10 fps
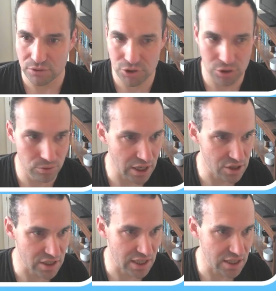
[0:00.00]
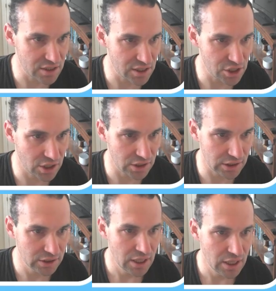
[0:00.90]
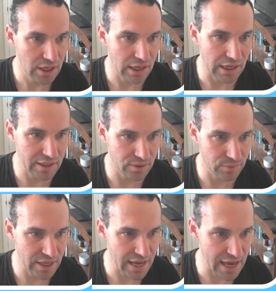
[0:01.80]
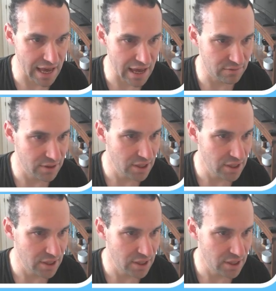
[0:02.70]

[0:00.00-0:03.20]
two ranges against each other. Here we have